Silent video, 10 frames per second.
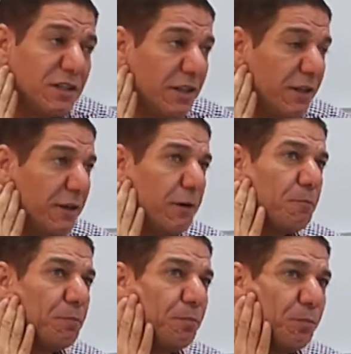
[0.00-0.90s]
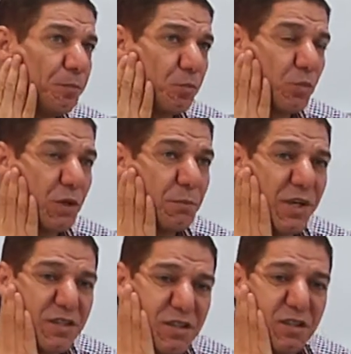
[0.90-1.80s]

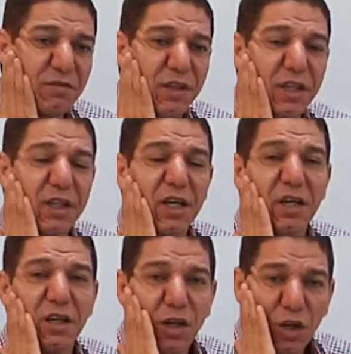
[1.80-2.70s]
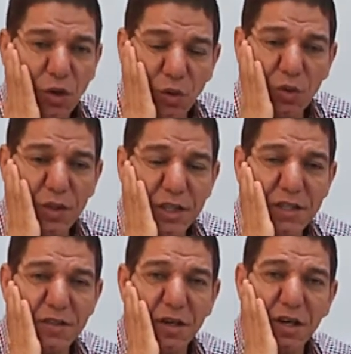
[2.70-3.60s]
Pennsylvania. All
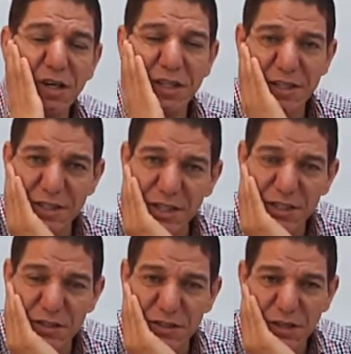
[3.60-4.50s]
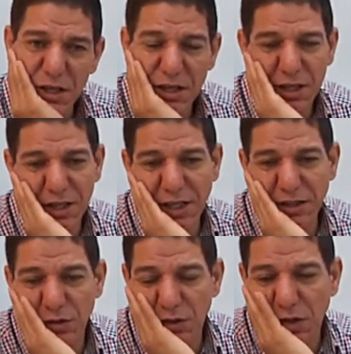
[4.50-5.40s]
these are the states that
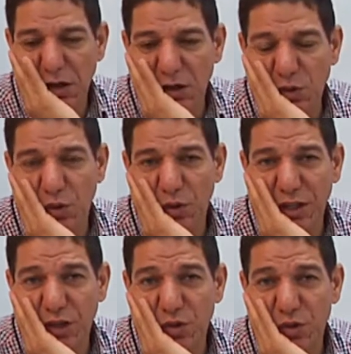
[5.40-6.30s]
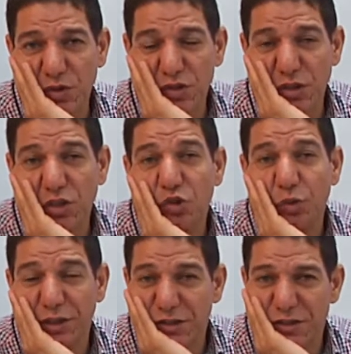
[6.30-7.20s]
are called the
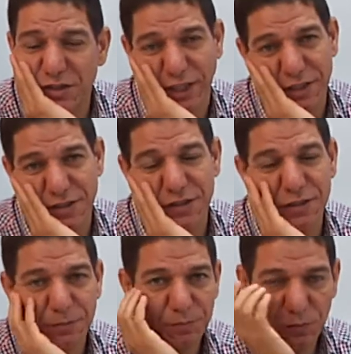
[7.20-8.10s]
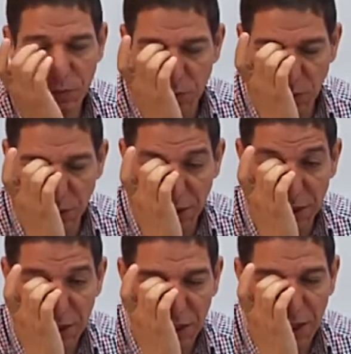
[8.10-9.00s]
constituent states, okay?
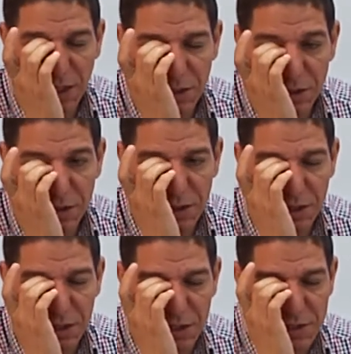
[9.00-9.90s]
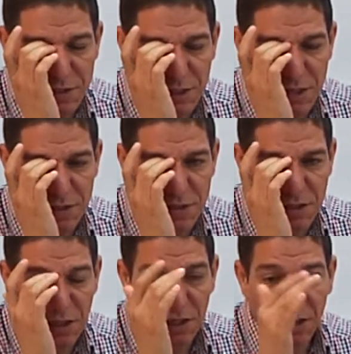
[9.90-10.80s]
And in these states,
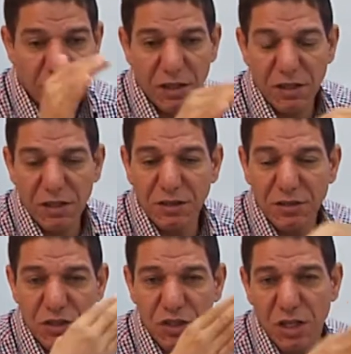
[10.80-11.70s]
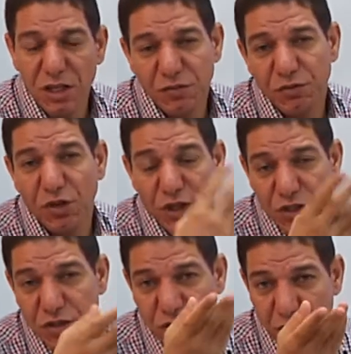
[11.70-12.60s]
literature
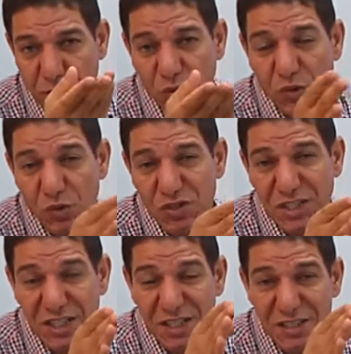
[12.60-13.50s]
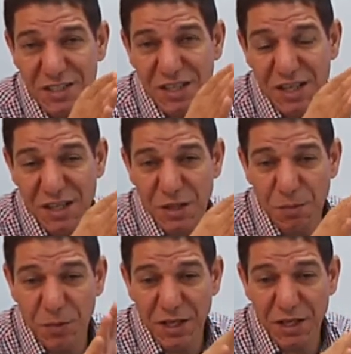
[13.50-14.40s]
flourished because it is the
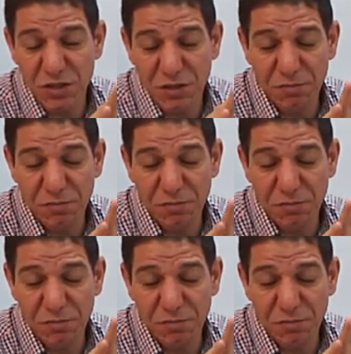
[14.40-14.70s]
place